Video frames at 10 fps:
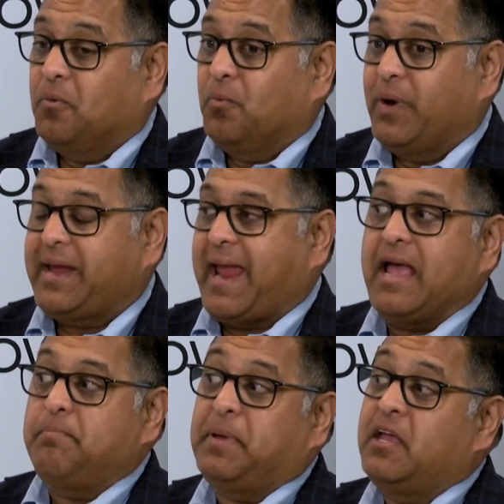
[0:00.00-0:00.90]
We
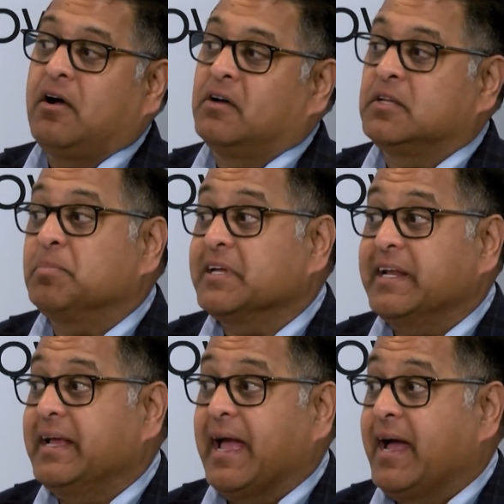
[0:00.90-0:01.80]
can't be on the
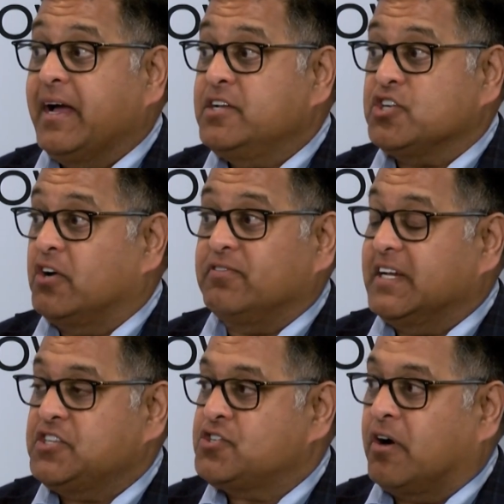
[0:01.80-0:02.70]
bleeding edge of
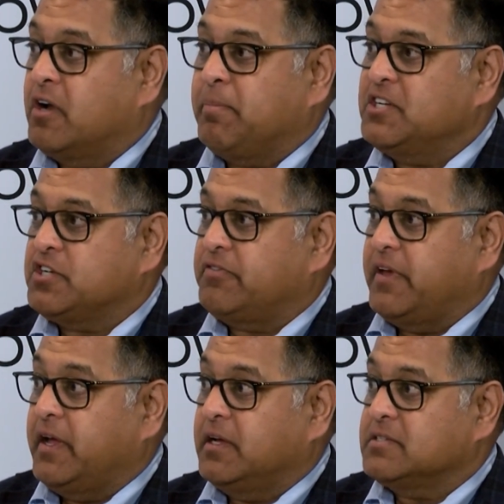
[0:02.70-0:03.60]
let's start a bunch of
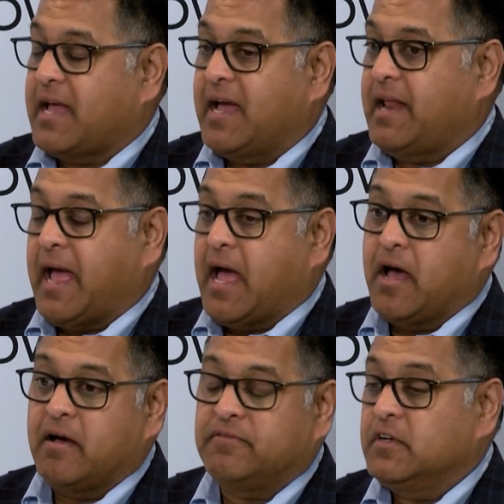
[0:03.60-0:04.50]
things and
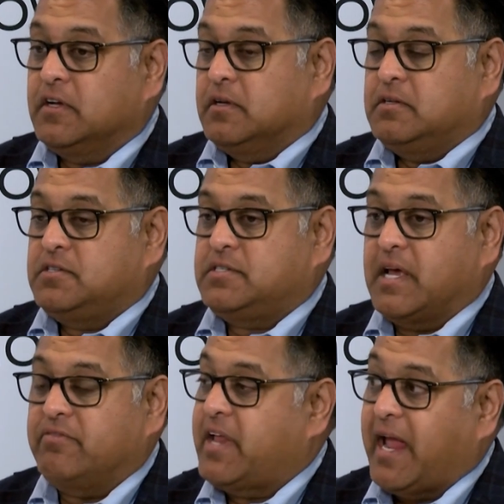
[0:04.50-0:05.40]
have
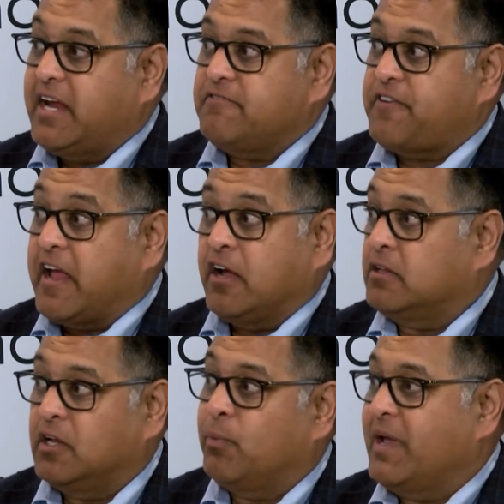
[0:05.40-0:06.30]
seven to eight
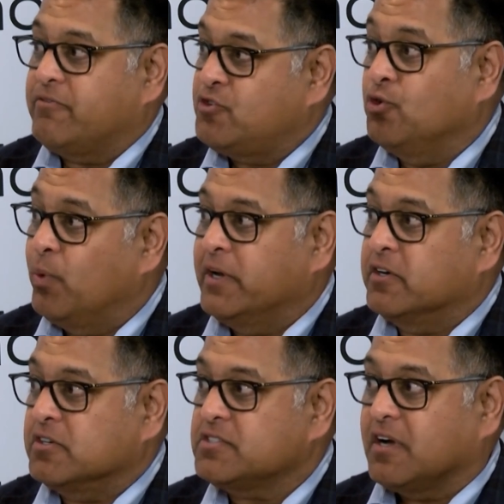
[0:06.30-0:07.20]
fail and we have two
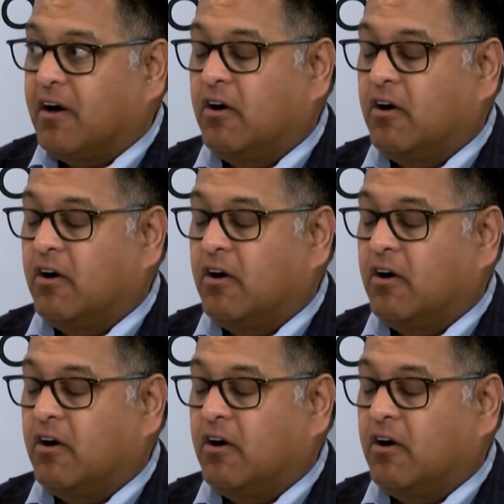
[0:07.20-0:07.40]
winners.